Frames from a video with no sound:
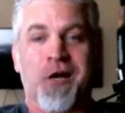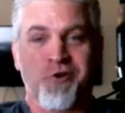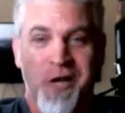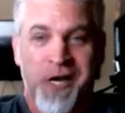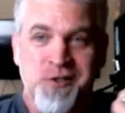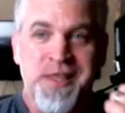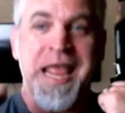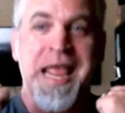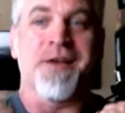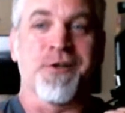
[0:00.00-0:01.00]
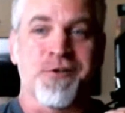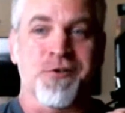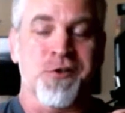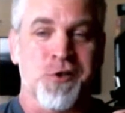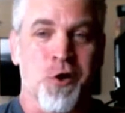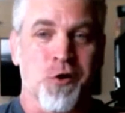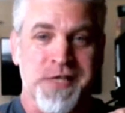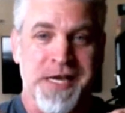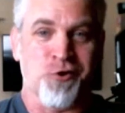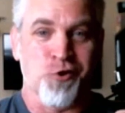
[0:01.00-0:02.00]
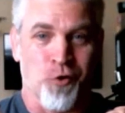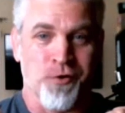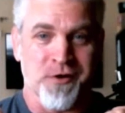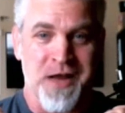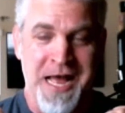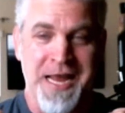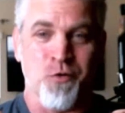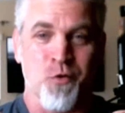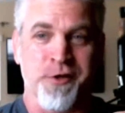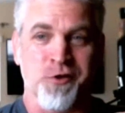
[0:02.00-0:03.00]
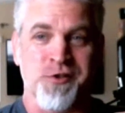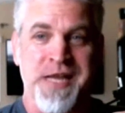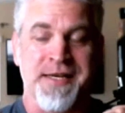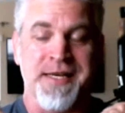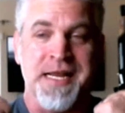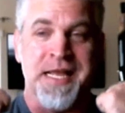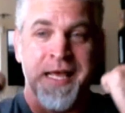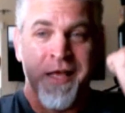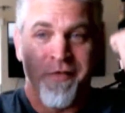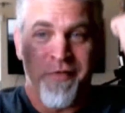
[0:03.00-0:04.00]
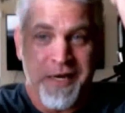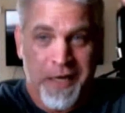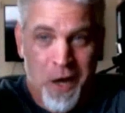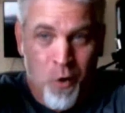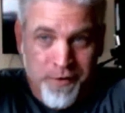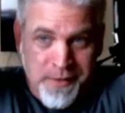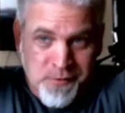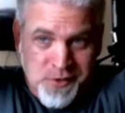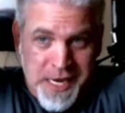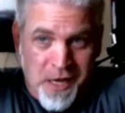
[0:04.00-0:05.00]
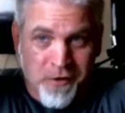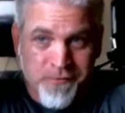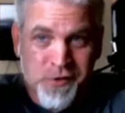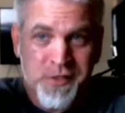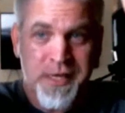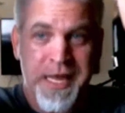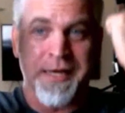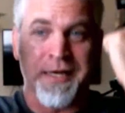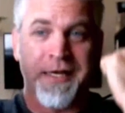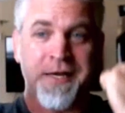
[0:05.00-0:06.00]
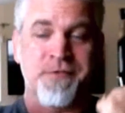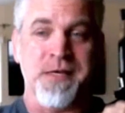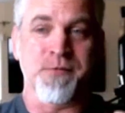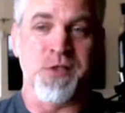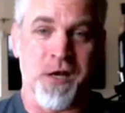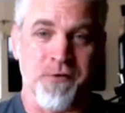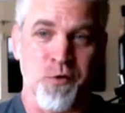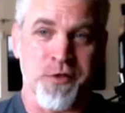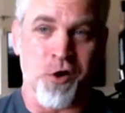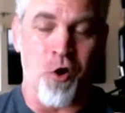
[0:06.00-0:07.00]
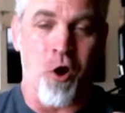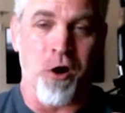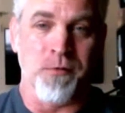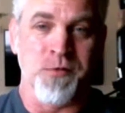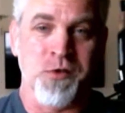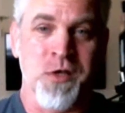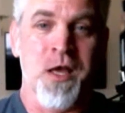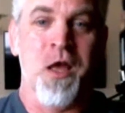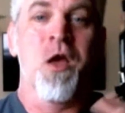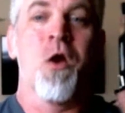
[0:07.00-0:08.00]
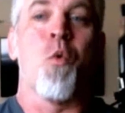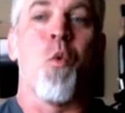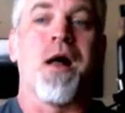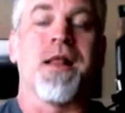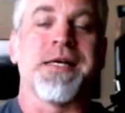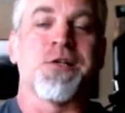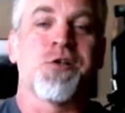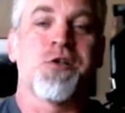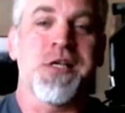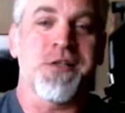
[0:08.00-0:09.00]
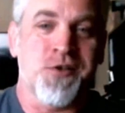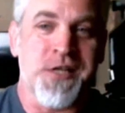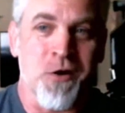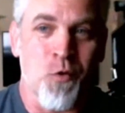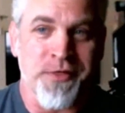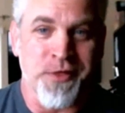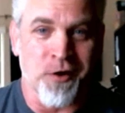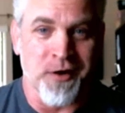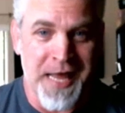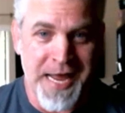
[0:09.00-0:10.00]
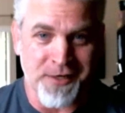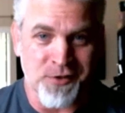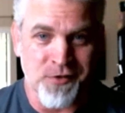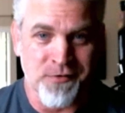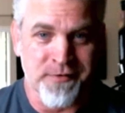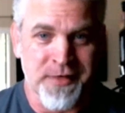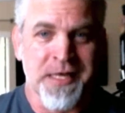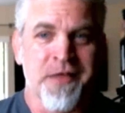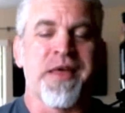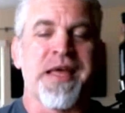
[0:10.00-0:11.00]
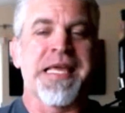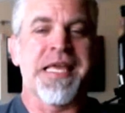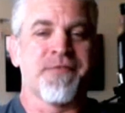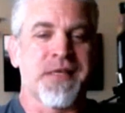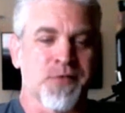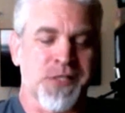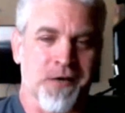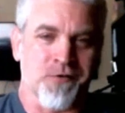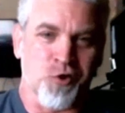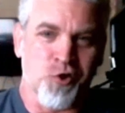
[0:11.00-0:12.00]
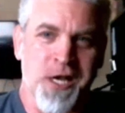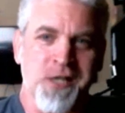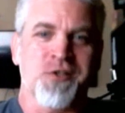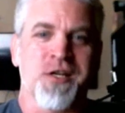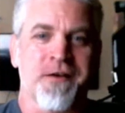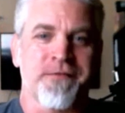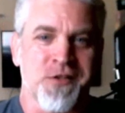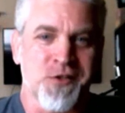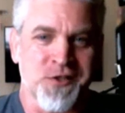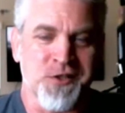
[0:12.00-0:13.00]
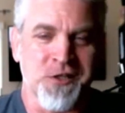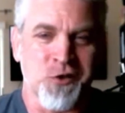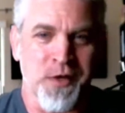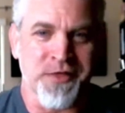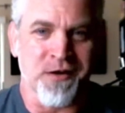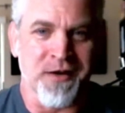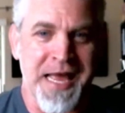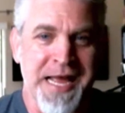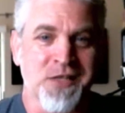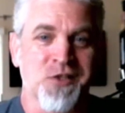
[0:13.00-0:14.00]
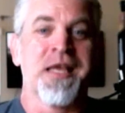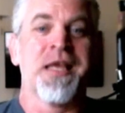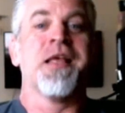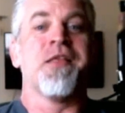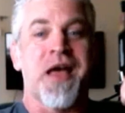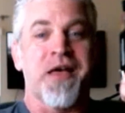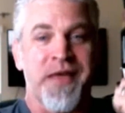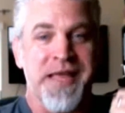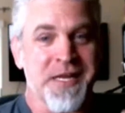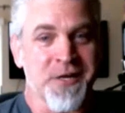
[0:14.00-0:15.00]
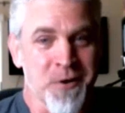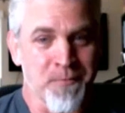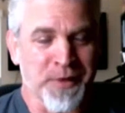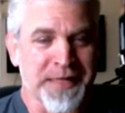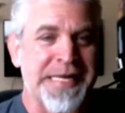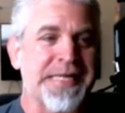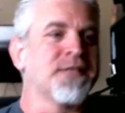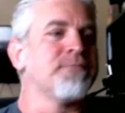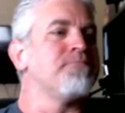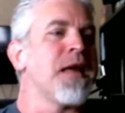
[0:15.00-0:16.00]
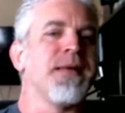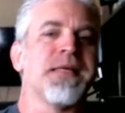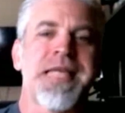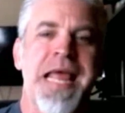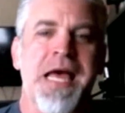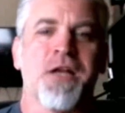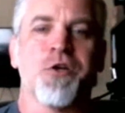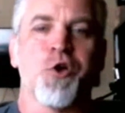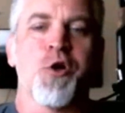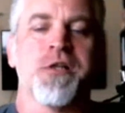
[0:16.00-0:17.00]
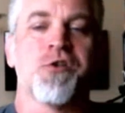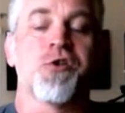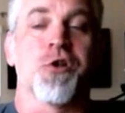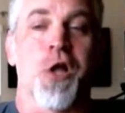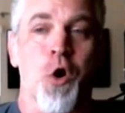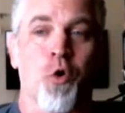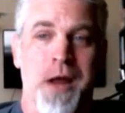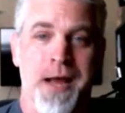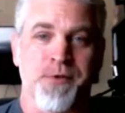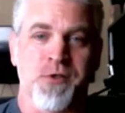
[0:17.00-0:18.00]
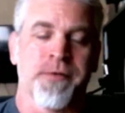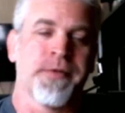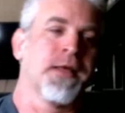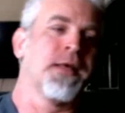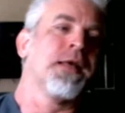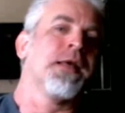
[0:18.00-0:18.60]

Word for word: Adjust the handles so it's at shoulder height when they're standing. They lower themselves and lift themselves with their arms while assisting with their legs. Okay. They give themselves just enough assistance with their legs that they can complete maybe 10 good slow reps.